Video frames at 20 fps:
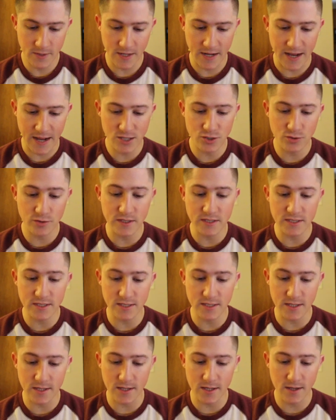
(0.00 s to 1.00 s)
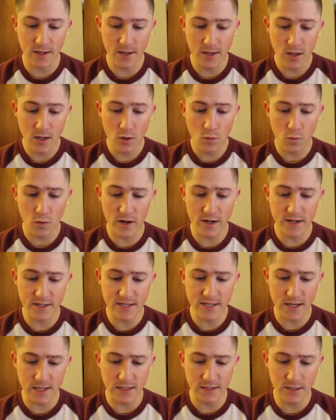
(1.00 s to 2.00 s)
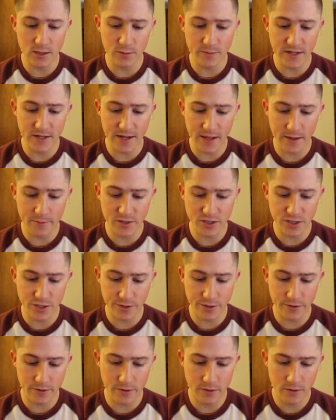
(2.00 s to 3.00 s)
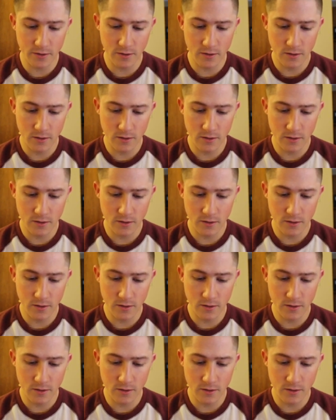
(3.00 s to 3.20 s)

And as you can see, we're going to take a little bit of damage here,